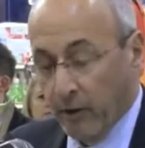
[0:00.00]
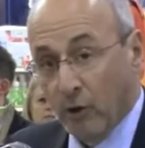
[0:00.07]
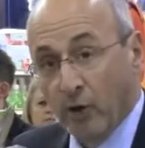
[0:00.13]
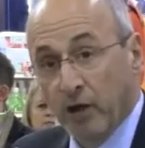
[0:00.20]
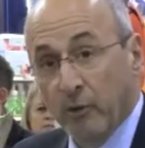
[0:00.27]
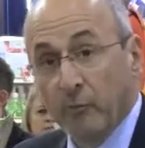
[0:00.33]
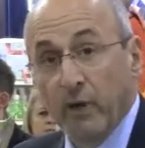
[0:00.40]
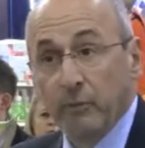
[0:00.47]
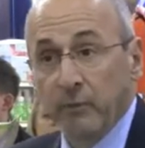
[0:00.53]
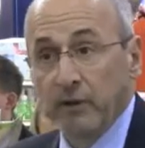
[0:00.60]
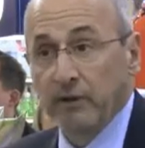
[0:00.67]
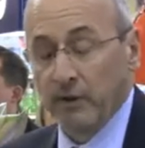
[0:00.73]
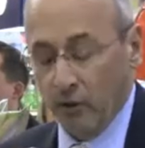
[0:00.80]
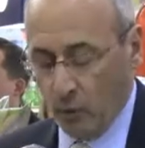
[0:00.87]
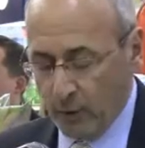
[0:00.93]
and our
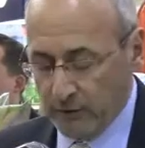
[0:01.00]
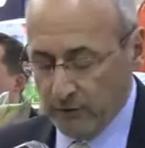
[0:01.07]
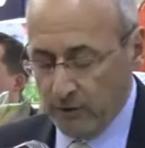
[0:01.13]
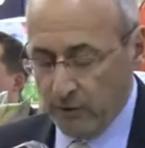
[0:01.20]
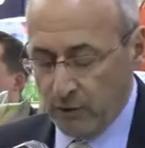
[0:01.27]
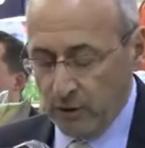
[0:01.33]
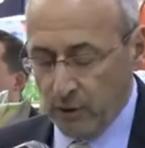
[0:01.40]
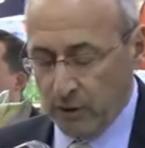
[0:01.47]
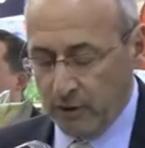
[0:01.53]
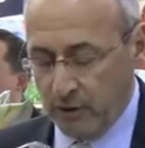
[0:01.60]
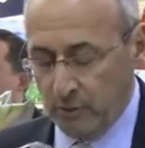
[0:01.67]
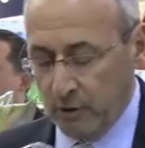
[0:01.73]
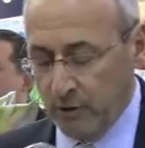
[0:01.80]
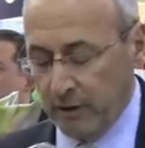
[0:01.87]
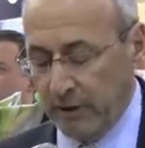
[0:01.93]
commitment to the Western New York
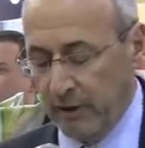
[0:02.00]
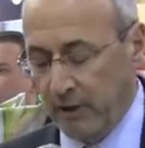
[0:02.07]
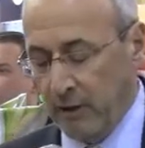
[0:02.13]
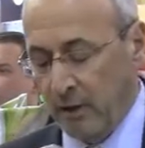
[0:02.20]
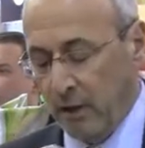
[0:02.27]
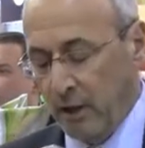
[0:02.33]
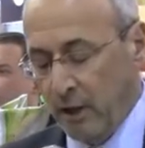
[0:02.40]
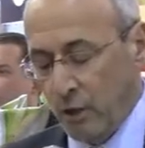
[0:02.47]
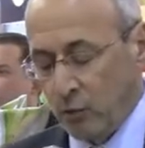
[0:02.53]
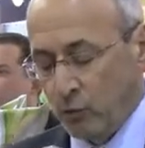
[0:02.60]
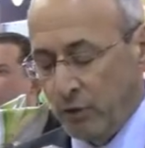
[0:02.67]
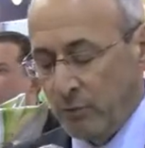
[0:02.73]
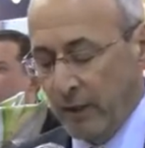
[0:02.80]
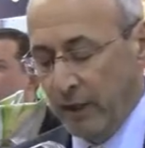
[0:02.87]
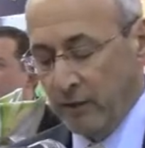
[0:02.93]
community
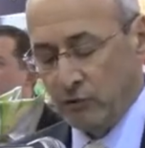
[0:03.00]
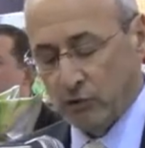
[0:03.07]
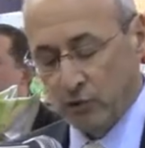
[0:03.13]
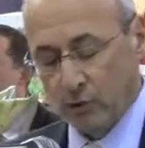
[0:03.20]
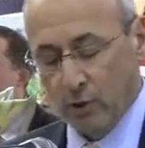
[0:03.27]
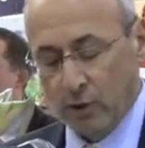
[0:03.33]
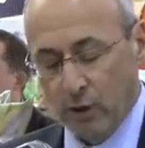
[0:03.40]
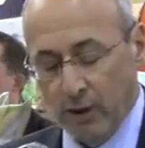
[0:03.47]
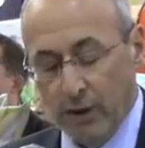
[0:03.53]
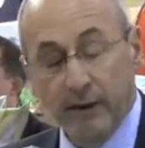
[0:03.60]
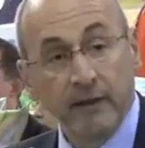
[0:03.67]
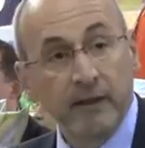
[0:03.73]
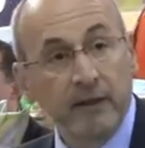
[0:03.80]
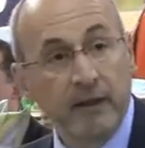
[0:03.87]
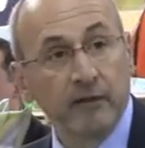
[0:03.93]
remains strong
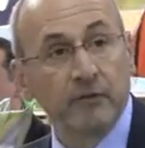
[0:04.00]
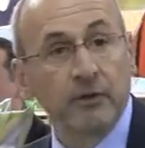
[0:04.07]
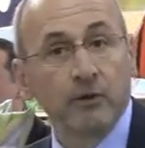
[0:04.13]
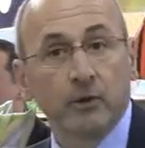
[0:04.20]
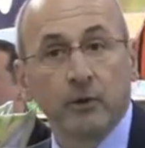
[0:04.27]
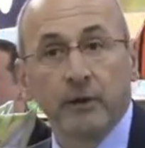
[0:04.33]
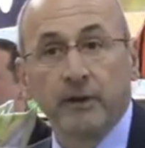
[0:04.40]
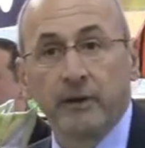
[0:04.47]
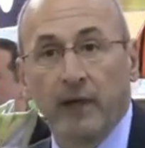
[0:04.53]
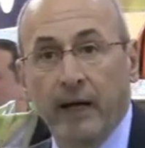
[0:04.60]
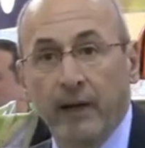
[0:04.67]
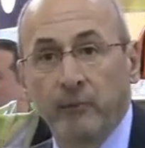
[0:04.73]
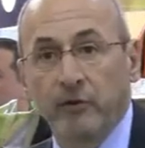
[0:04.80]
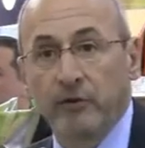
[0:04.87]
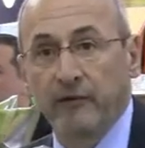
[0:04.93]
even during
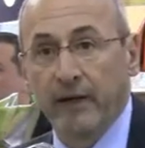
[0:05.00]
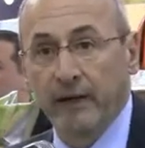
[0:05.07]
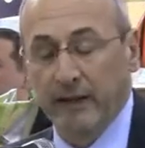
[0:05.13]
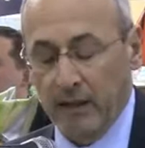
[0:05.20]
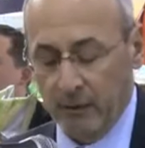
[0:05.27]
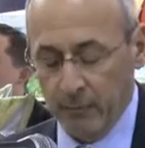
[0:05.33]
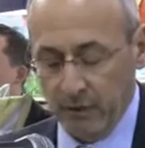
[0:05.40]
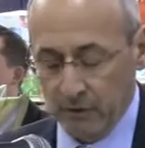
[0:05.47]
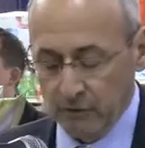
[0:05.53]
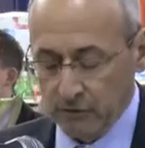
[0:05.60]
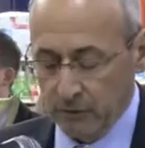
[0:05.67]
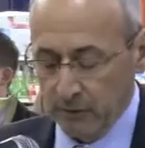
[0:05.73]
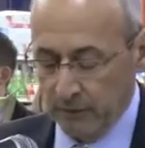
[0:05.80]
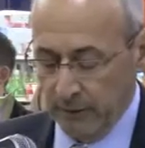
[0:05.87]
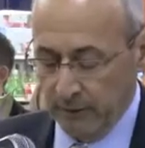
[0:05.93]
times of economic
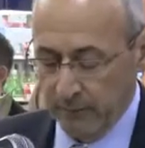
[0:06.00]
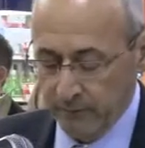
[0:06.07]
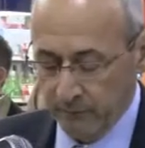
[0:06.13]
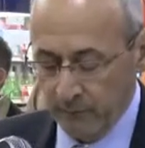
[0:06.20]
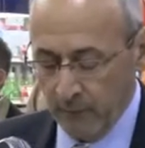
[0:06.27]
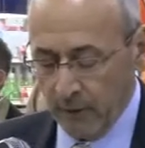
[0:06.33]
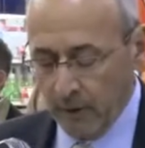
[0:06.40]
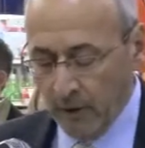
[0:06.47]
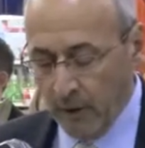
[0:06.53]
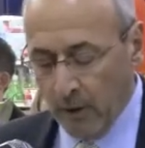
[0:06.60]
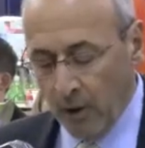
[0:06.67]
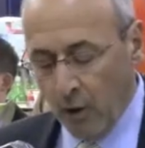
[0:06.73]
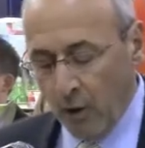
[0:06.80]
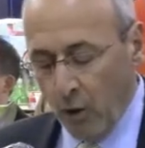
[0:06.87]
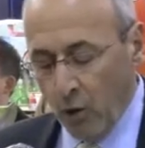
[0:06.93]
uncertainty.
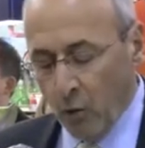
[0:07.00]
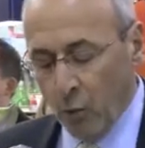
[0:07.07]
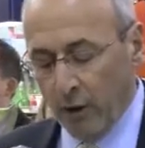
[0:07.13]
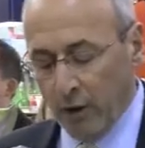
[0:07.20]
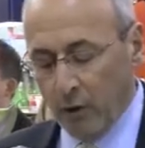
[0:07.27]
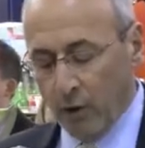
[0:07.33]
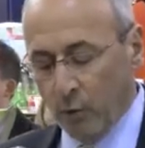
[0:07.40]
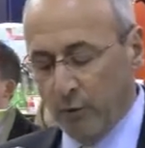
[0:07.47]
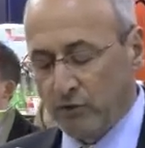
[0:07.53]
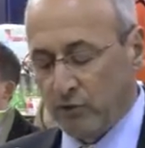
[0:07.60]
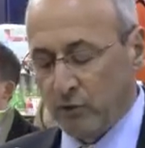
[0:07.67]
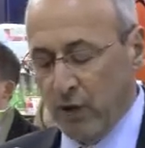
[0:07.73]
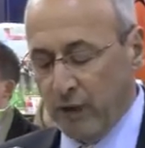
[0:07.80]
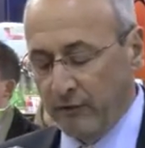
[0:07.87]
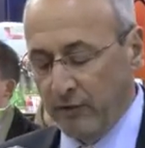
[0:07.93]
We are always
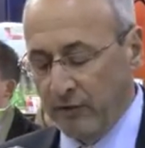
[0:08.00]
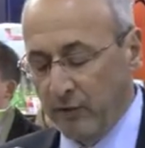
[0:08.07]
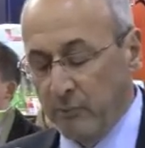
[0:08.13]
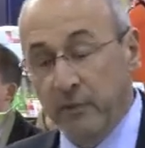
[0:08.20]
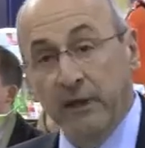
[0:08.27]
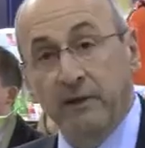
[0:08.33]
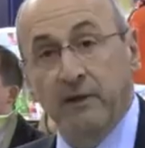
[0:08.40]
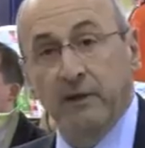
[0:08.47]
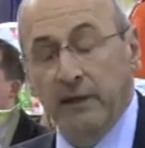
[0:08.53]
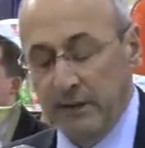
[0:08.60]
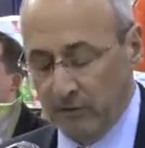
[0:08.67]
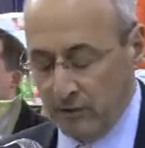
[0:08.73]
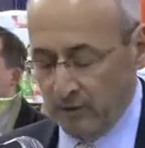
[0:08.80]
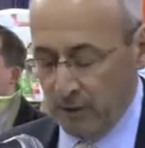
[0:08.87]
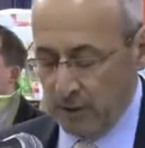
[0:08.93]
striving to meet the
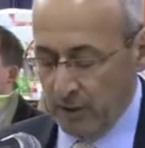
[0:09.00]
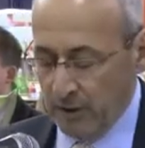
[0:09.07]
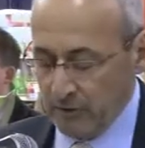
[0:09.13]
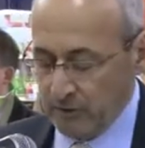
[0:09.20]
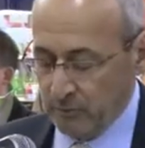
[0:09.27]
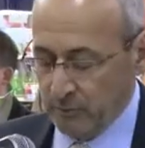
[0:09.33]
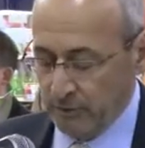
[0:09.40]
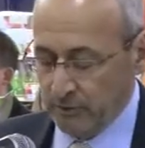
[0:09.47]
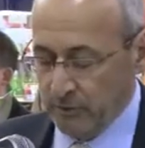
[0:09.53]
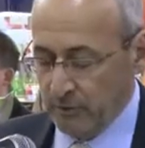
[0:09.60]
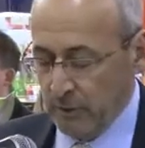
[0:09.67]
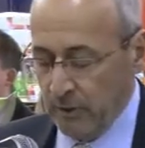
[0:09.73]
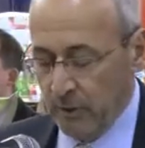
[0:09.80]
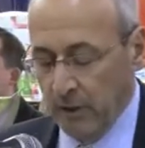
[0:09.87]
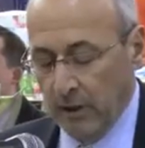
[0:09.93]
needs of our customers
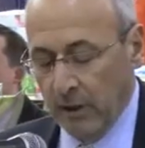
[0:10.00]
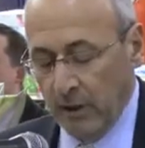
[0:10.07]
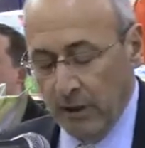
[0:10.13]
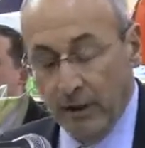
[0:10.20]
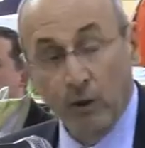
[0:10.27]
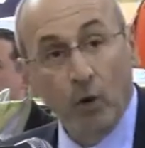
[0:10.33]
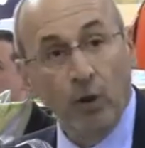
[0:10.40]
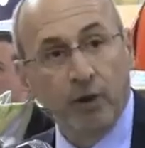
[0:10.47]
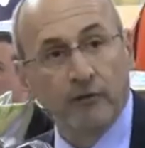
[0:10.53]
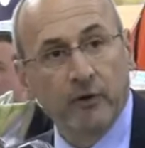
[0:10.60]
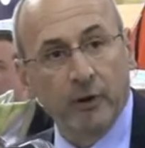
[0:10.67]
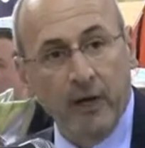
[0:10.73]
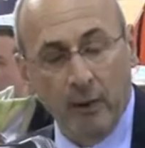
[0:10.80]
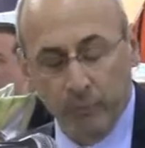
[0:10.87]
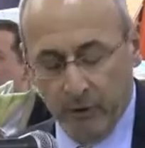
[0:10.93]
in all of
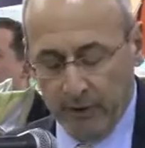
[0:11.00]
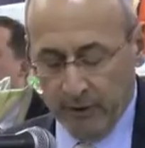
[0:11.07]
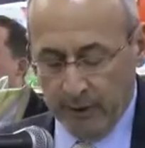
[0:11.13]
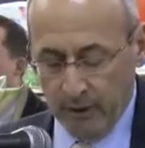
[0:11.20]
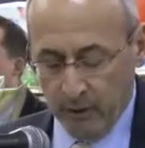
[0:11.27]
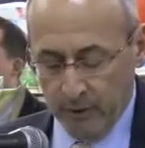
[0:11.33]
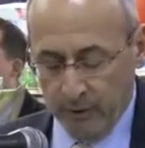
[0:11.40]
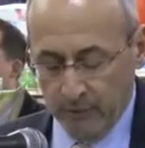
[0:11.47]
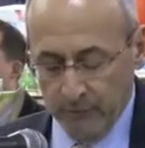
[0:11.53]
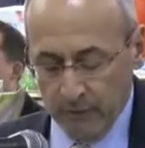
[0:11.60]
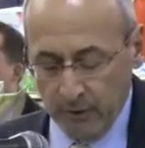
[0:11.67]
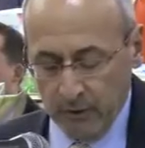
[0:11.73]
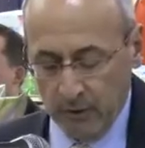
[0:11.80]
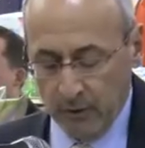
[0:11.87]
our operating areas.